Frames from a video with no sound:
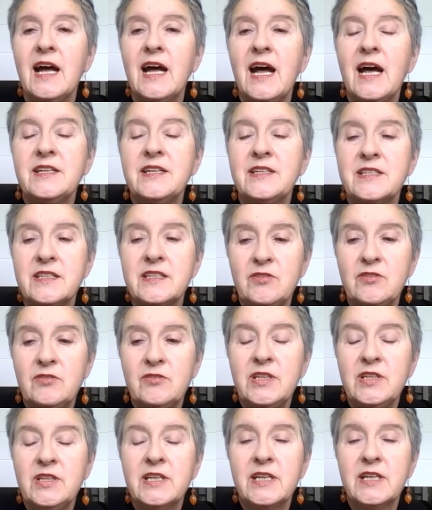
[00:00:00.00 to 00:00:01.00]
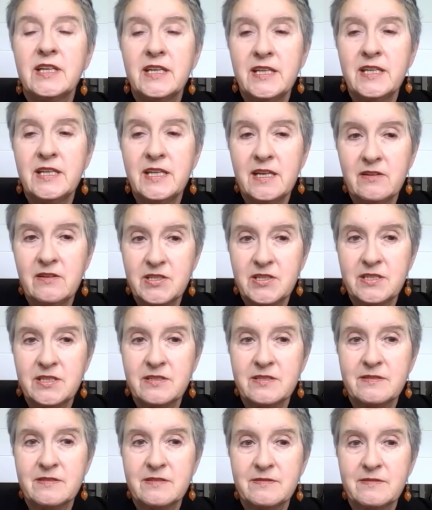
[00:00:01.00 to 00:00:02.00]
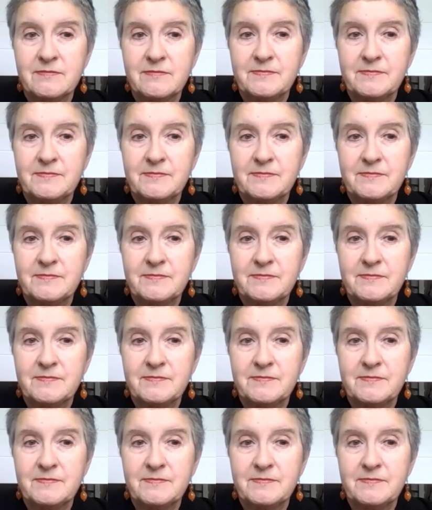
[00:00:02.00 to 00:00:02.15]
and a unique inheritance.